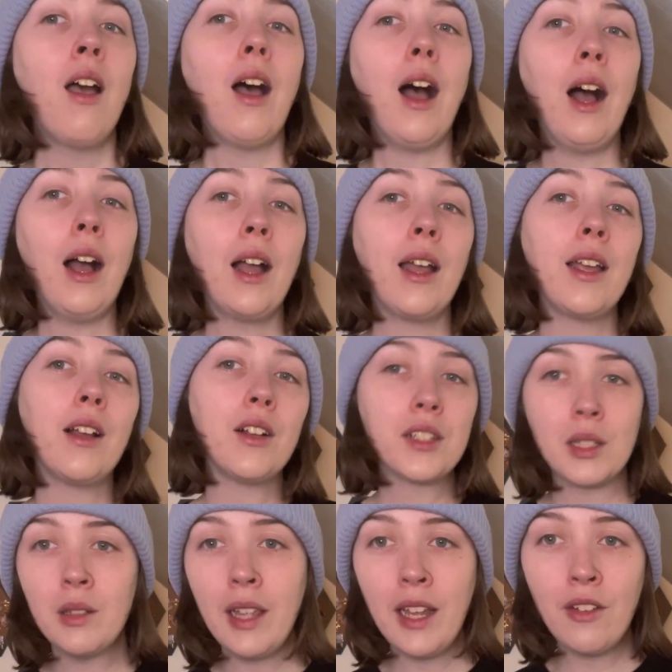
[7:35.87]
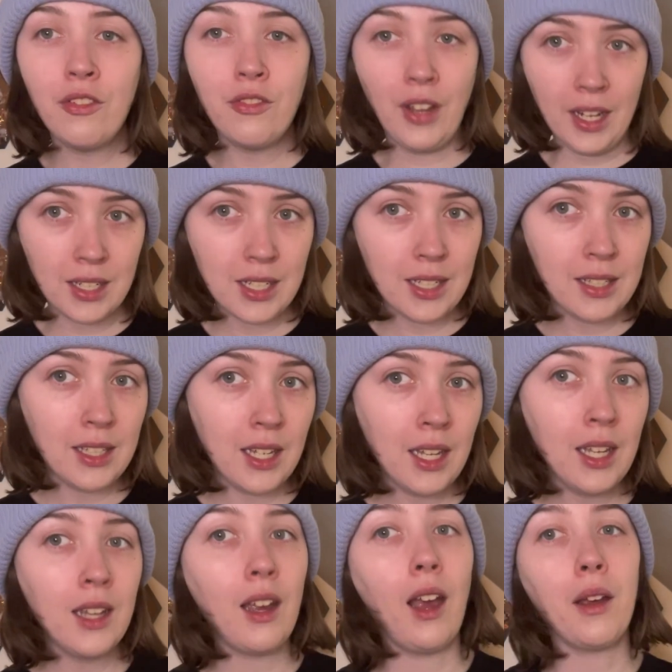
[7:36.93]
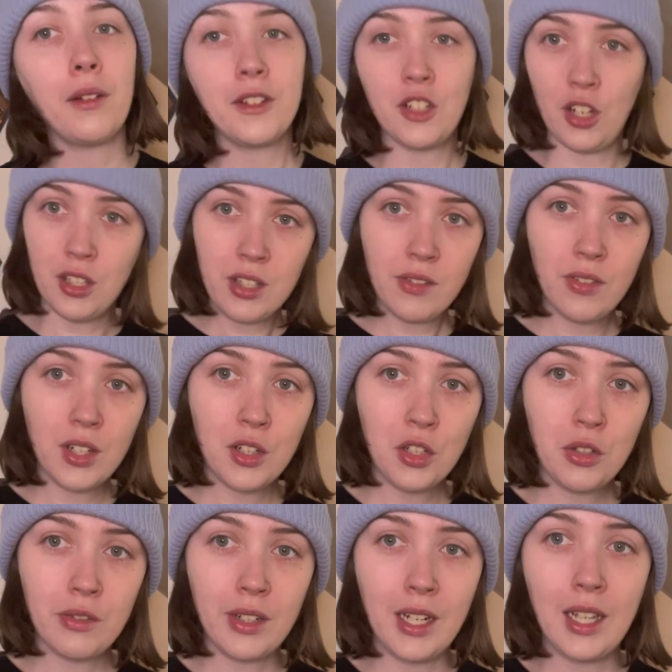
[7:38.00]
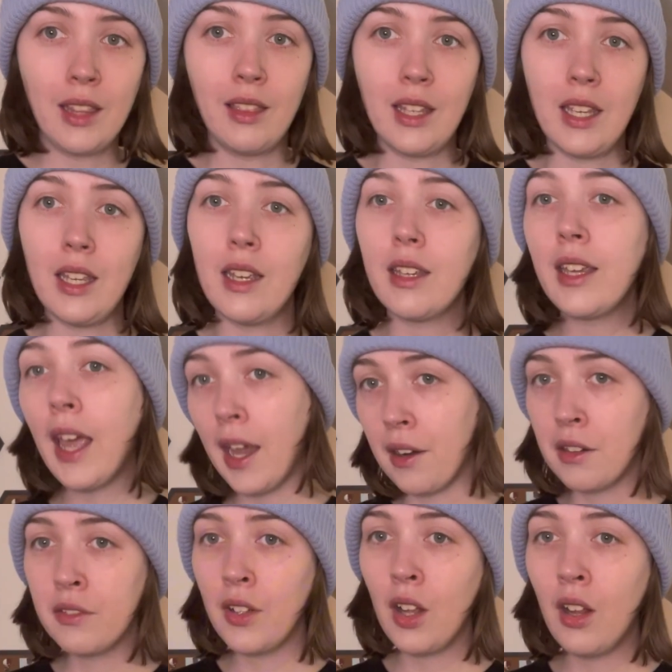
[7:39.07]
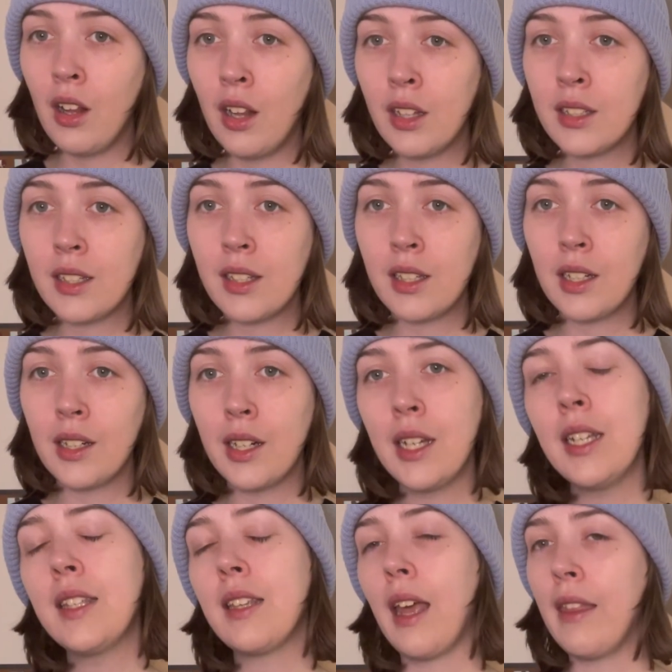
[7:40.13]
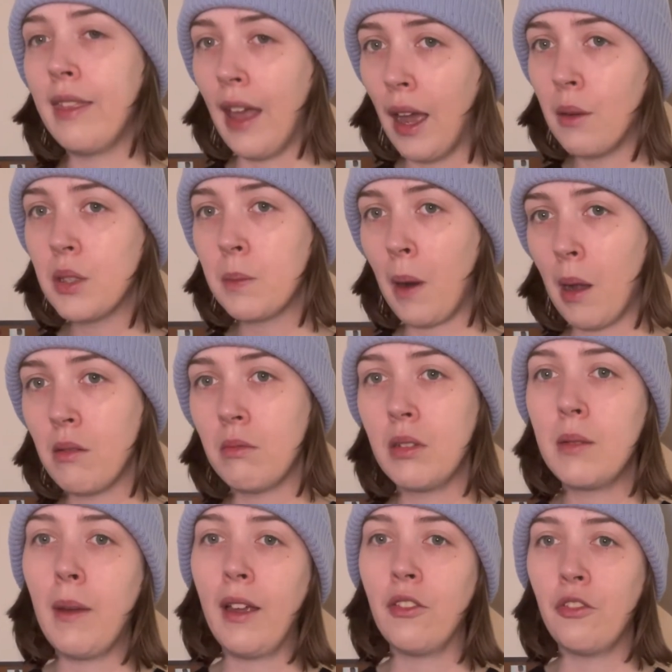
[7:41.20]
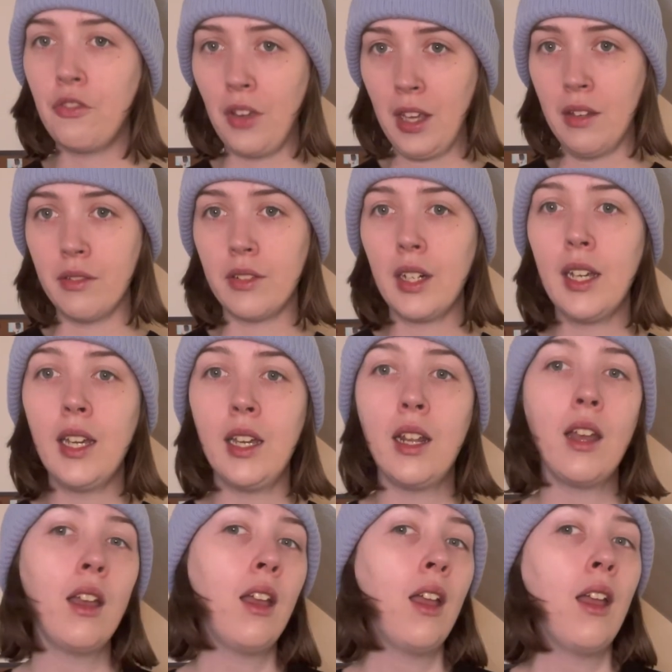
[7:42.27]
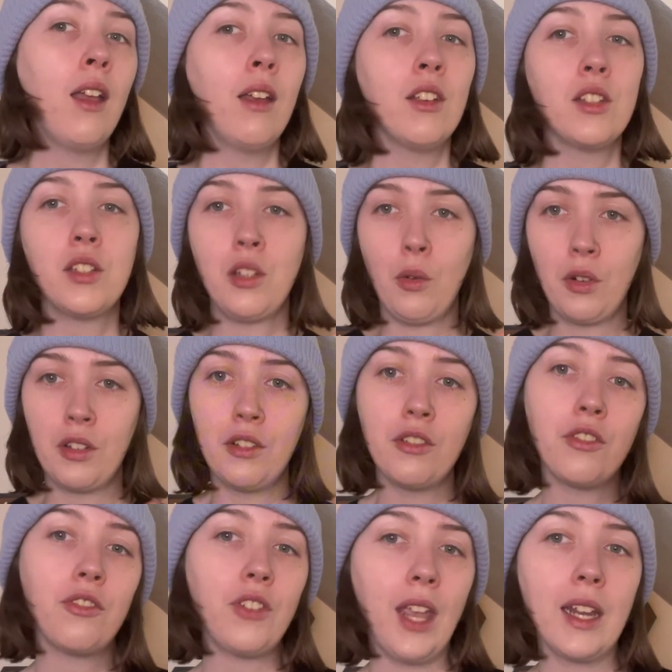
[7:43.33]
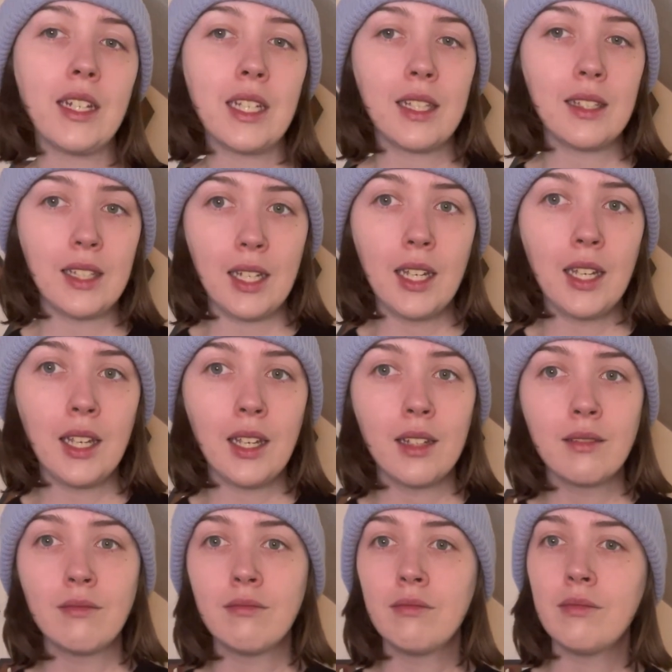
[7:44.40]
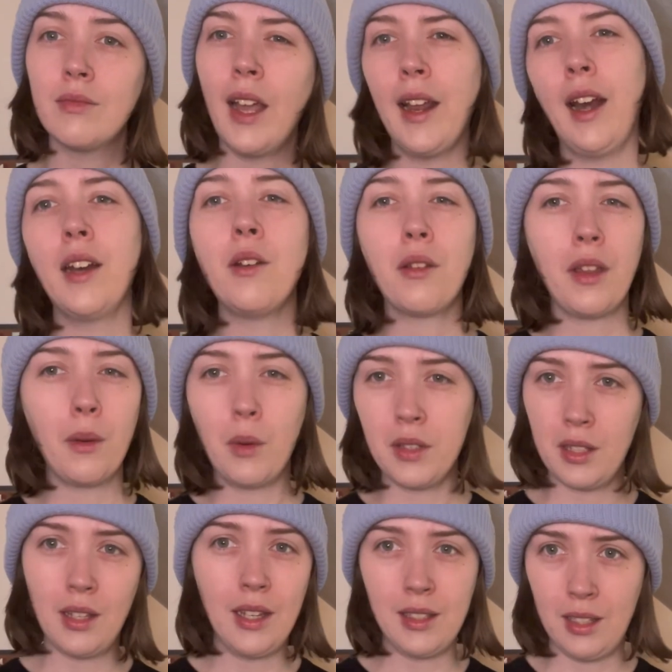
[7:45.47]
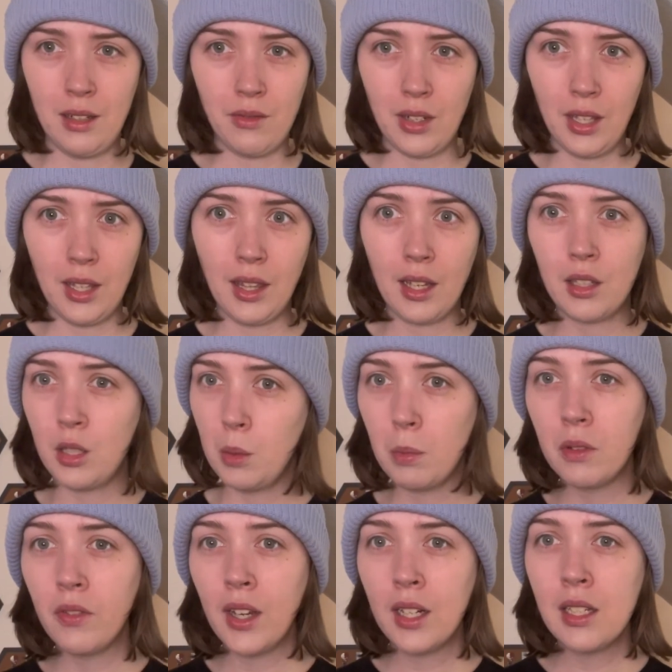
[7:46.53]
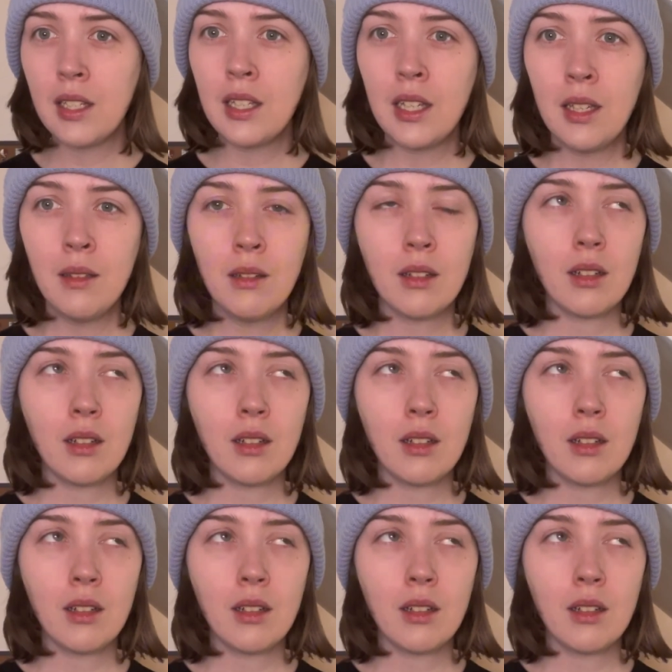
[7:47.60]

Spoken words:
I also like fantasy. I just finished reading the Caraval series, and that was probably my favorite sort of fantasy. And I know that isn't really like super fantasy.